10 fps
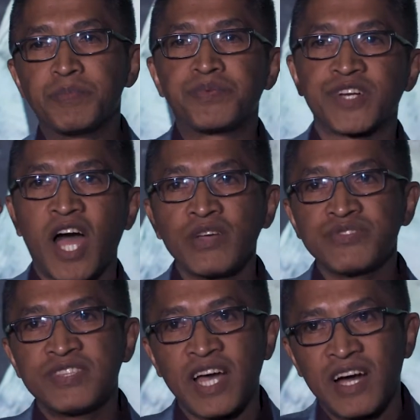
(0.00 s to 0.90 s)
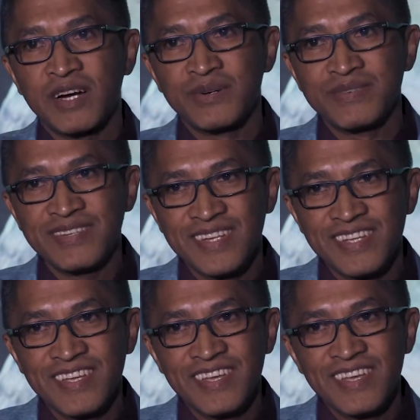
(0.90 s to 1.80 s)
brought down
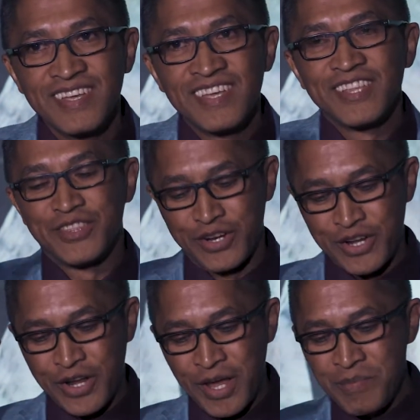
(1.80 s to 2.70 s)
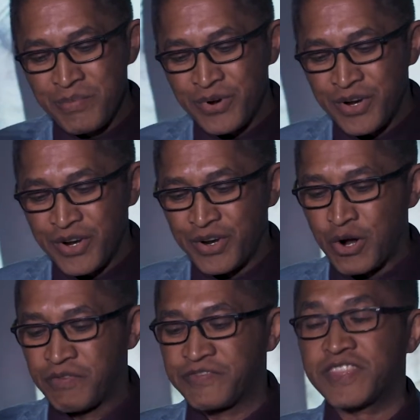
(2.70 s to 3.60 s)
the number
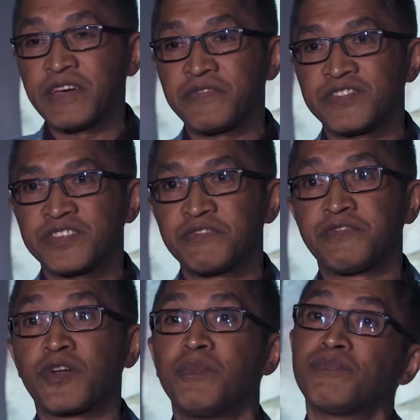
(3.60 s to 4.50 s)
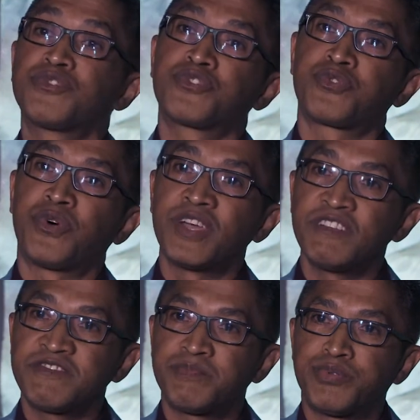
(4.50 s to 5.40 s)
of deaths from
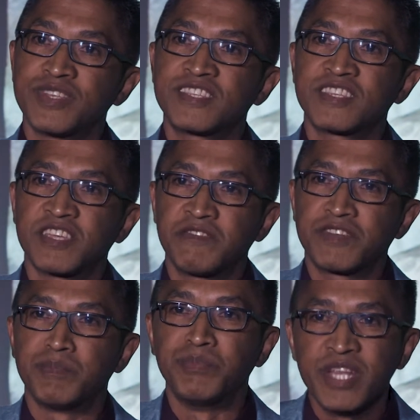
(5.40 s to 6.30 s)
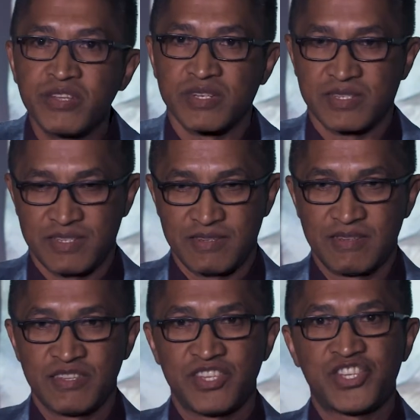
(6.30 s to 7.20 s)
12.7 million
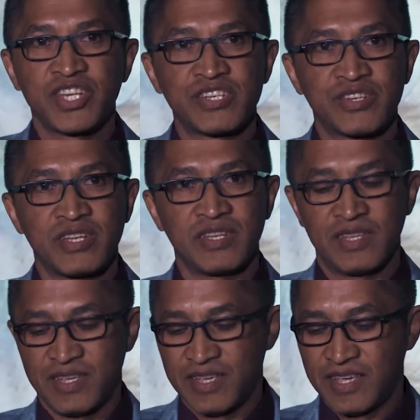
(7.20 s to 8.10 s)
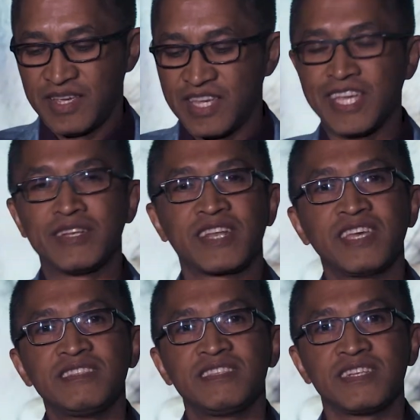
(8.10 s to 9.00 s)
children in
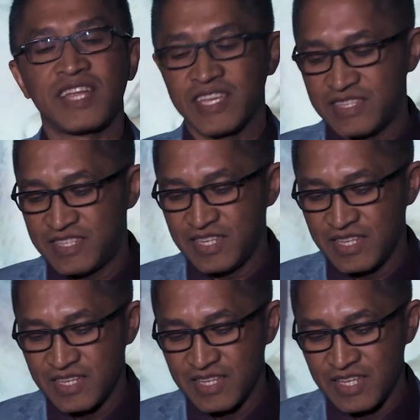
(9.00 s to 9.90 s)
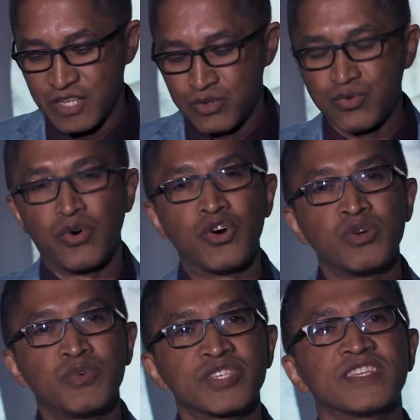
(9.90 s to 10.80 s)
1990 to
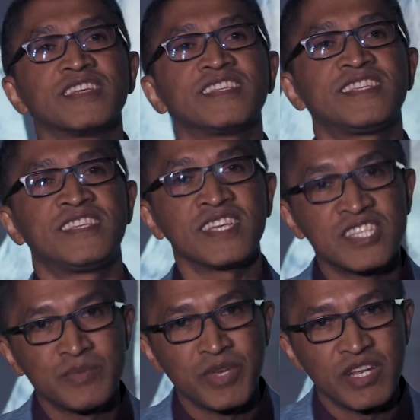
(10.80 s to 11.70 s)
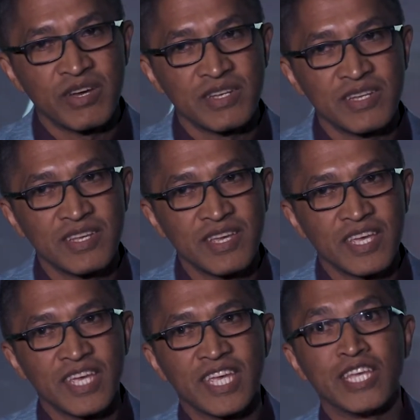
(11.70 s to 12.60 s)
almost 6 million
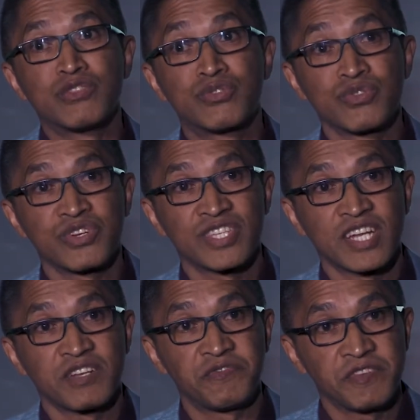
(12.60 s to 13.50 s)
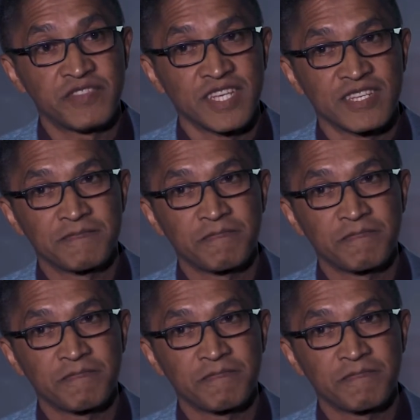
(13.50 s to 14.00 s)
in 2015.